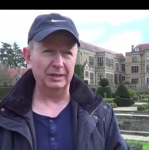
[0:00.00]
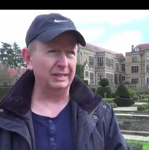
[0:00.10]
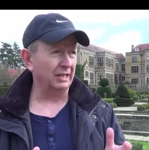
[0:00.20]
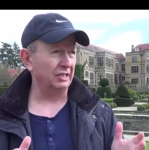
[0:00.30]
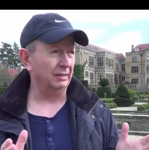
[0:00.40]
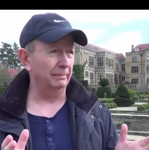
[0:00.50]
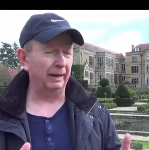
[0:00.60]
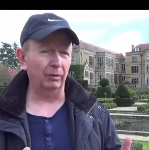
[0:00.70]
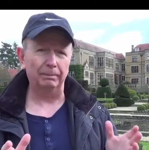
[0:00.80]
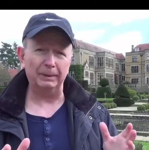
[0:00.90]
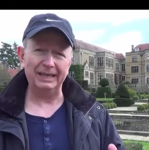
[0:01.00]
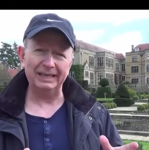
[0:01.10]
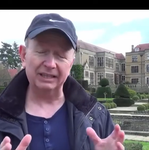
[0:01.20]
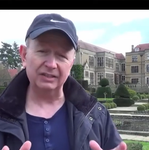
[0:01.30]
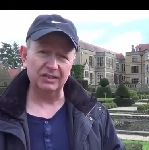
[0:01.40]
It's actually about
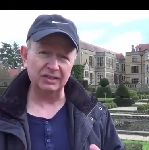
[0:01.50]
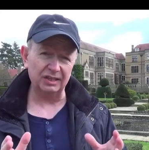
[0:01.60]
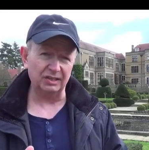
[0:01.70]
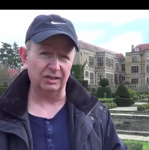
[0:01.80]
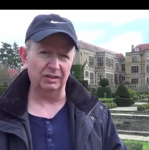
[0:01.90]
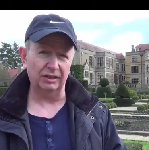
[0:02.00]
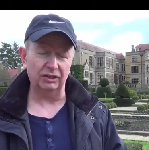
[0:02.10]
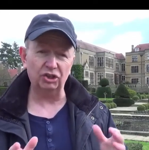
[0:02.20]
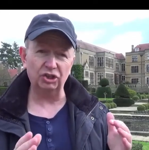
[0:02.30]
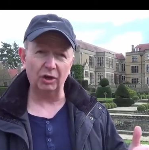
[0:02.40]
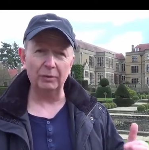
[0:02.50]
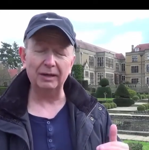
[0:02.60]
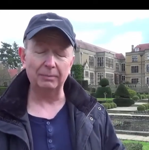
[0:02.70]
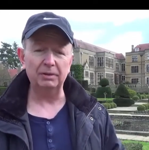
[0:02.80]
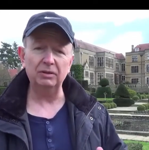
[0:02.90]
being consistent and
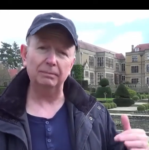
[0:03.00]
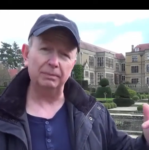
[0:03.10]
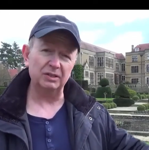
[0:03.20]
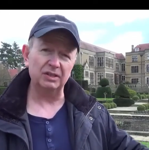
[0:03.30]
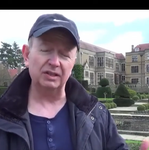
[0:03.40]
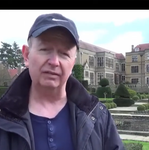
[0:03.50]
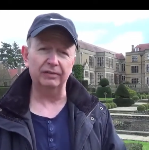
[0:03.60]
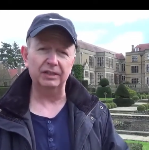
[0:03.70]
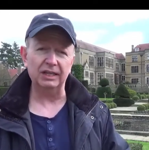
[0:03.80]
showing up in your business every